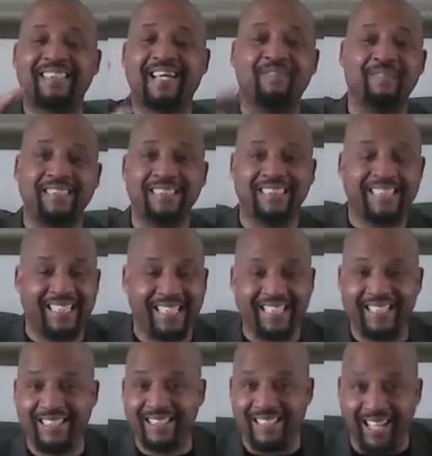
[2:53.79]

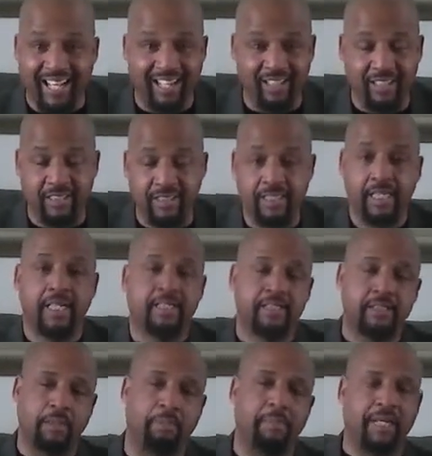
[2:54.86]
$17
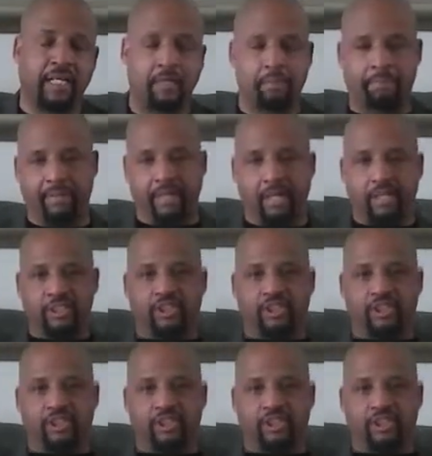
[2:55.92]
to make a pair of